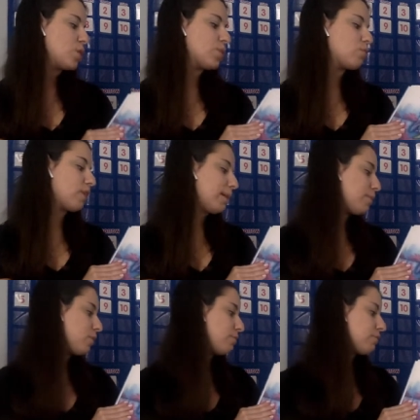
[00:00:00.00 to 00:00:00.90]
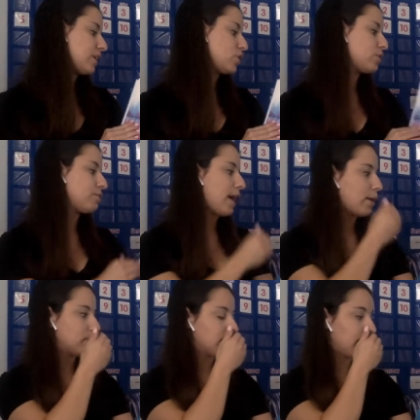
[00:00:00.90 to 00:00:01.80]
The rainbow fish
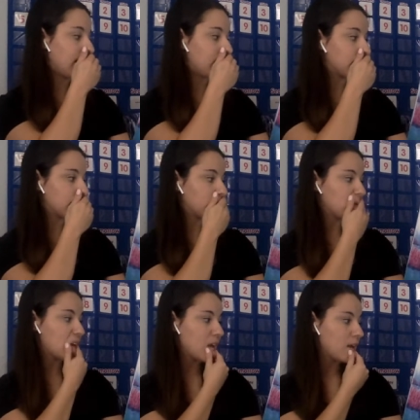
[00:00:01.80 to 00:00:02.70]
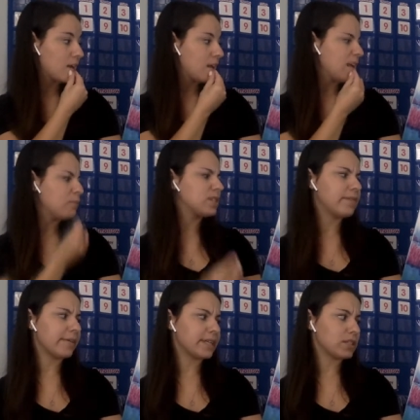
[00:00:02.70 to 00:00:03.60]
found the cave. It was
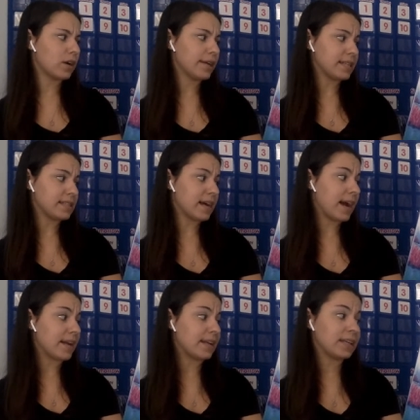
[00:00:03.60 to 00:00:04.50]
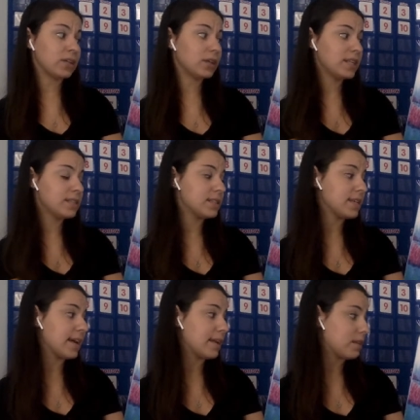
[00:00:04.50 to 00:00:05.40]
very dark inside, and he couldn't
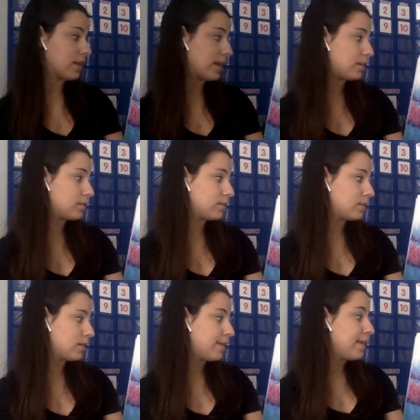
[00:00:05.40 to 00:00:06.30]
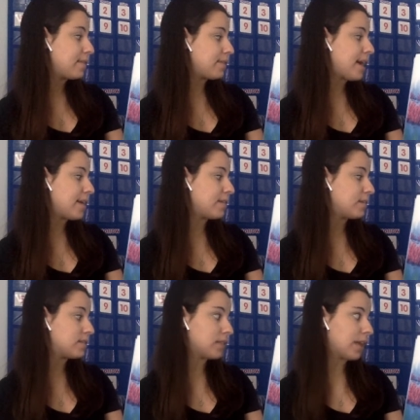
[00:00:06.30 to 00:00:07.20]
see anything. Then,
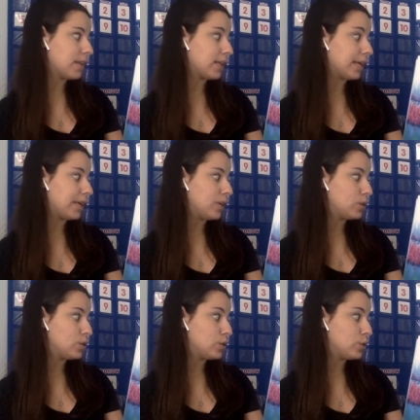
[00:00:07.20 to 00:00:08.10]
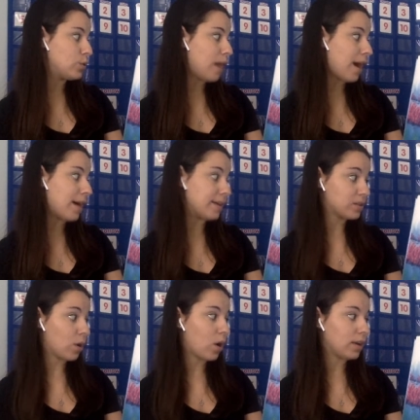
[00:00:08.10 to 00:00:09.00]
suddenly, two eyes
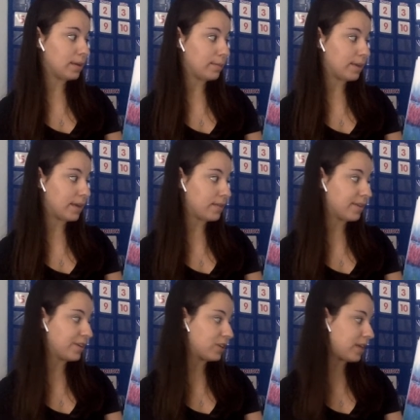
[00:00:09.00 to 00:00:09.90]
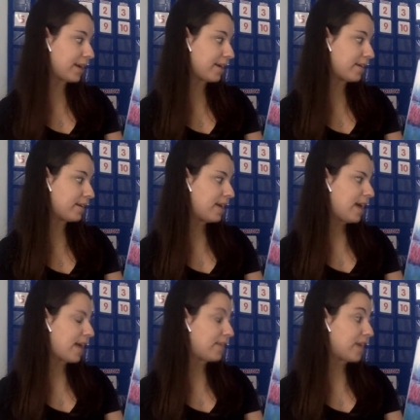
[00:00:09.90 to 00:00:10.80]
caught him in their glare,
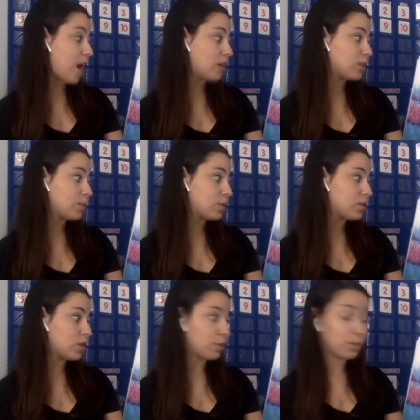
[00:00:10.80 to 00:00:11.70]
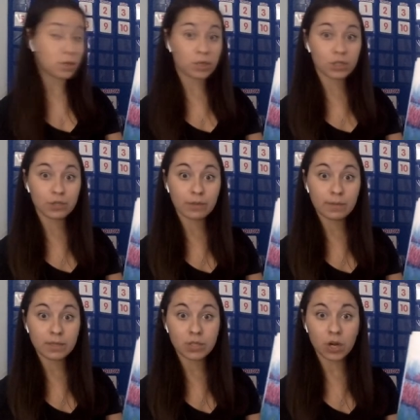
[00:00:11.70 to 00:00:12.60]
and the octopus emerged from
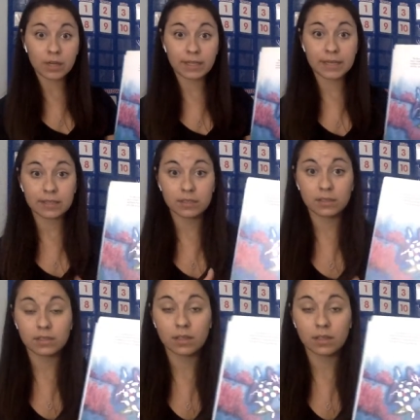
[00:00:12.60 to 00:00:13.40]
the darkness.